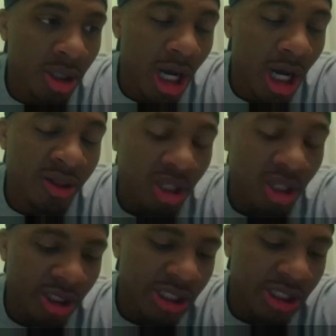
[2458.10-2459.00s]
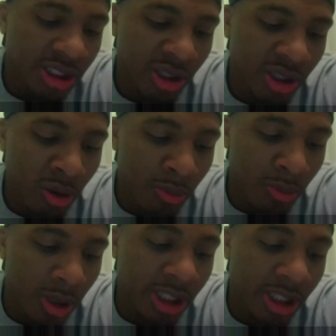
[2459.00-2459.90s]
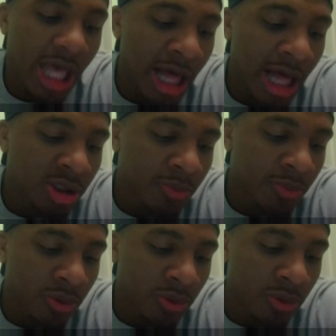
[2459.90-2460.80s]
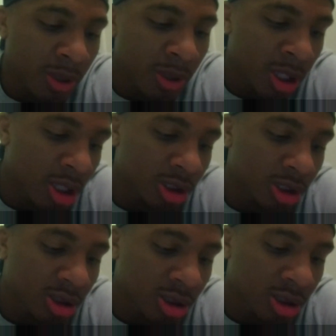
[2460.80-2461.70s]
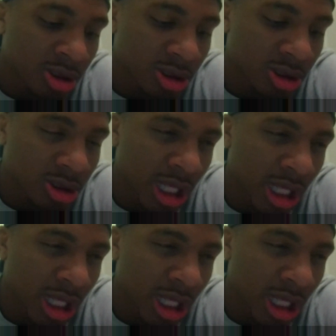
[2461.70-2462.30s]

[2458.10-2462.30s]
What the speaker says: I think he's actually he's eligible to be inducted this